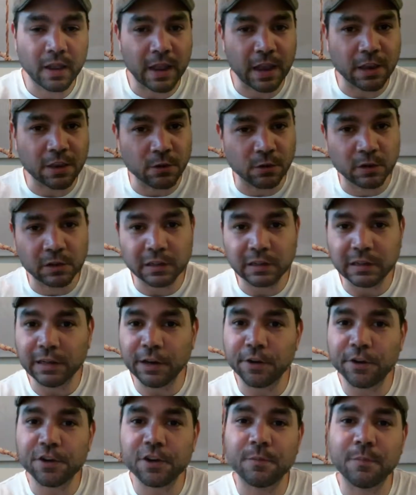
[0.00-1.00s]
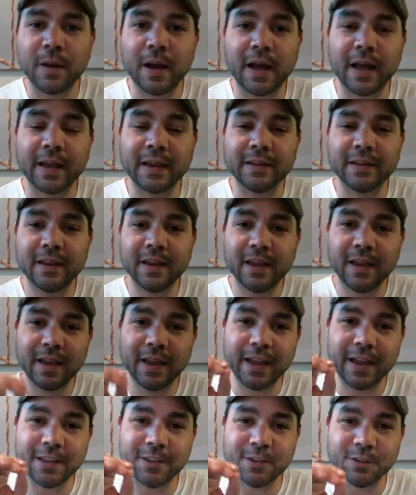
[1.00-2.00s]
and you clear your mind
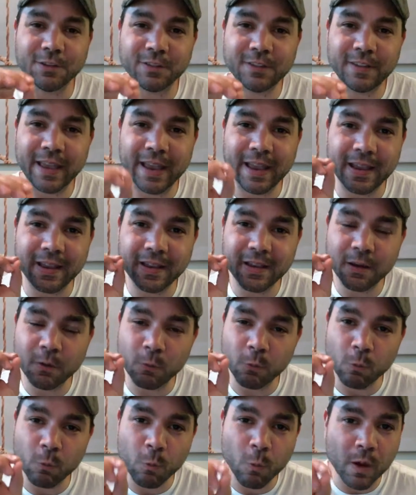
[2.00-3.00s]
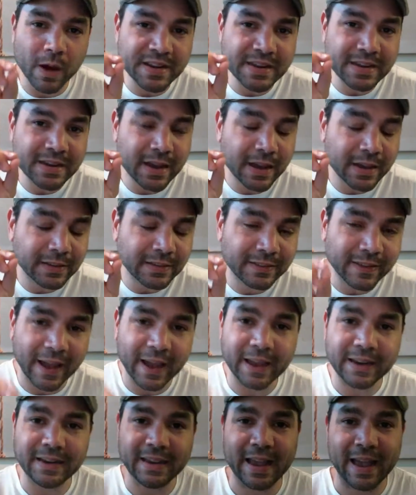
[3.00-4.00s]
and you take one
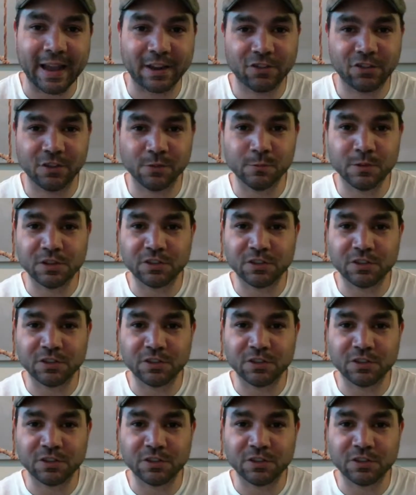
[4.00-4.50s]
tiny action,